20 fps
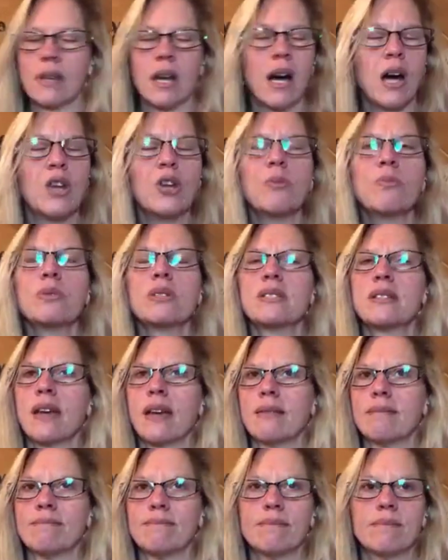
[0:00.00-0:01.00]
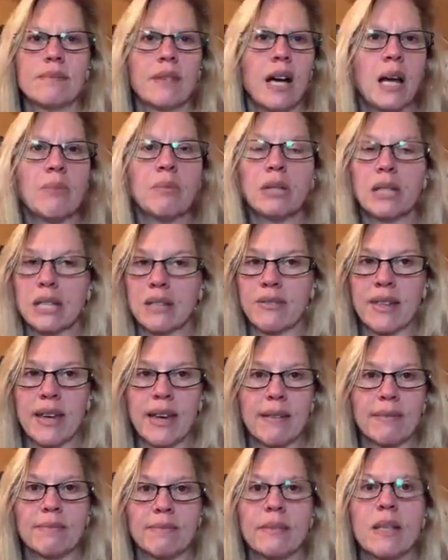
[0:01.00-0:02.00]
100%. I believe
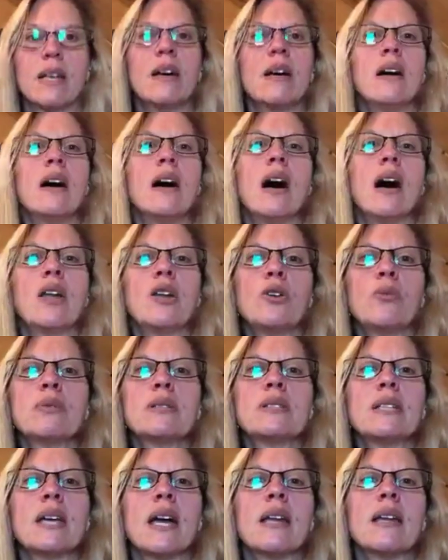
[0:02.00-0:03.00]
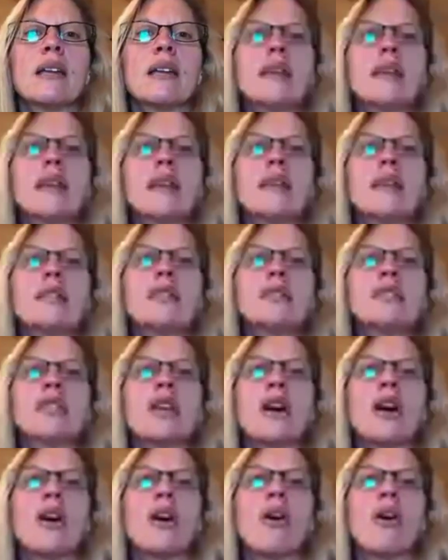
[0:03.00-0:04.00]
that. 100%.
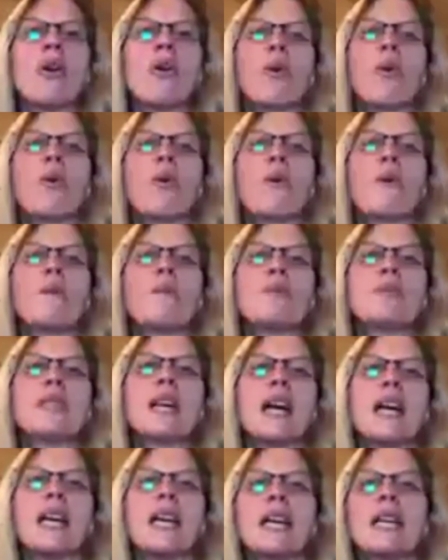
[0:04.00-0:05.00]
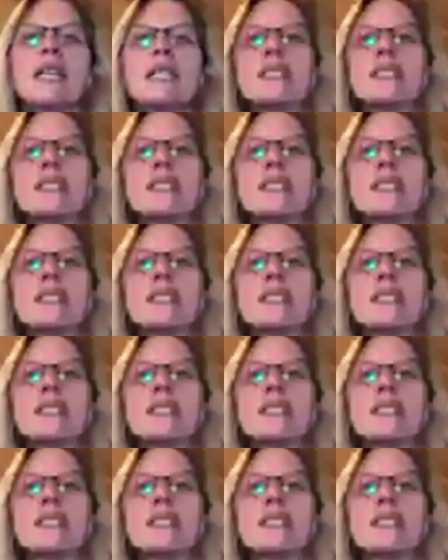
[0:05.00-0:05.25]
So, Diane